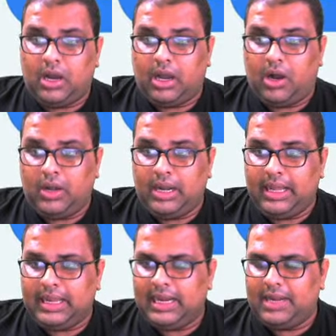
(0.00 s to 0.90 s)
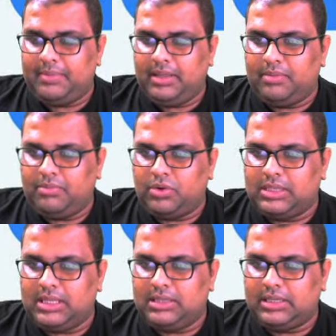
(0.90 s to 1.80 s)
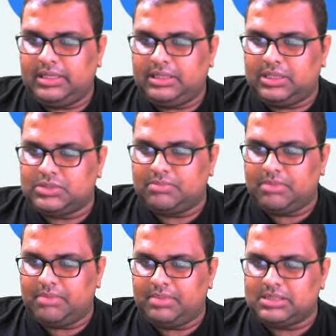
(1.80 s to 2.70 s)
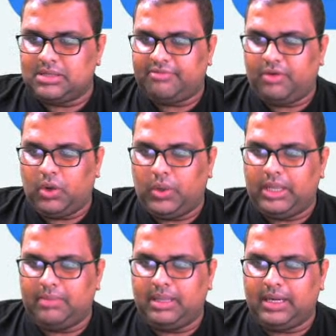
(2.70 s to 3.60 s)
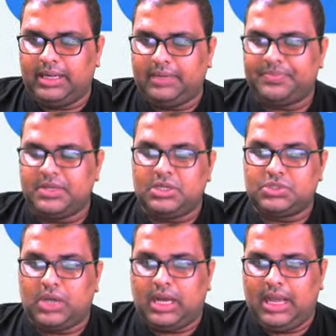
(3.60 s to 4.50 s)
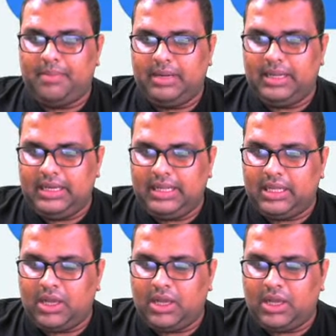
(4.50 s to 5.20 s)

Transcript: On Unacademy, more than 3,000 members are following me, right? So I am dealing